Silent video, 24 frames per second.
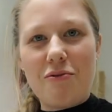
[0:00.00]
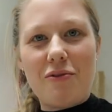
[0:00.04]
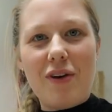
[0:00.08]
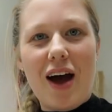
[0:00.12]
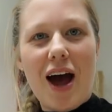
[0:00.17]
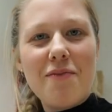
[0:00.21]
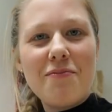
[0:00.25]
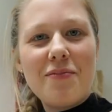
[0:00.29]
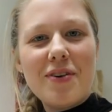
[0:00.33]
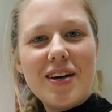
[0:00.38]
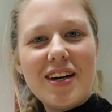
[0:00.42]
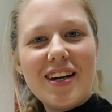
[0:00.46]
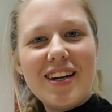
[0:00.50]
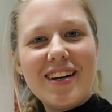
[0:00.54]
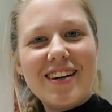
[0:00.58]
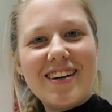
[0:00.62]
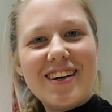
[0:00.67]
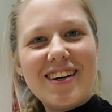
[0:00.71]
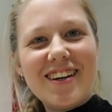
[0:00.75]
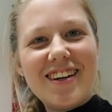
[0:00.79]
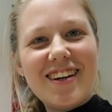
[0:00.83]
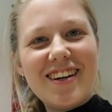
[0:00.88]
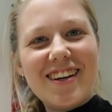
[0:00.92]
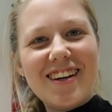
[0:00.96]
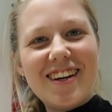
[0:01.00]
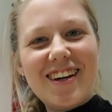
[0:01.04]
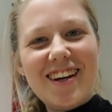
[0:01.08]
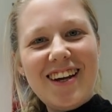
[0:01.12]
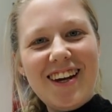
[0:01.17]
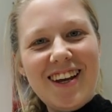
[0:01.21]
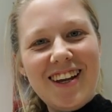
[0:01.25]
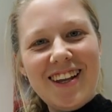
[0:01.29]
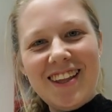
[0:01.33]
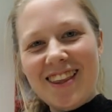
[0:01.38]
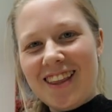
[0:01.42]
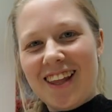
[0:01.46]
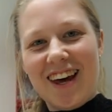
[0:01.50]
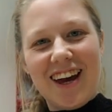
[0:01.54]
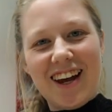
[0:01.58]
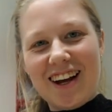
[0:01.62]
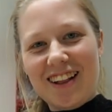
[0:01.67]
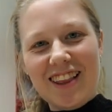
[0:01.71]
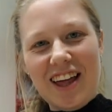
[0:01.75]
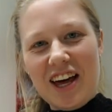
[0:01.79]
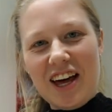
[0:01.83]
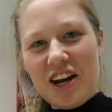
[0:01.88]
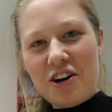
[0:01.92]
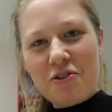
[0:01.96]
wrap it in like
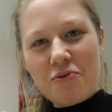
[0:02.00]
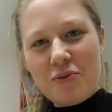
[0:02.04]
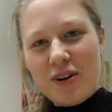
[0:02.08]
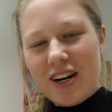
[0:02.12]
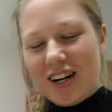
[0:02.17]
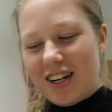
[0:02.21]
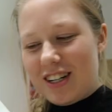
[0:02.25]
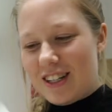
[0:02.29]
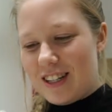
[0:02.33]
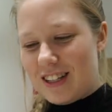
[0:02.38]
a lot of weird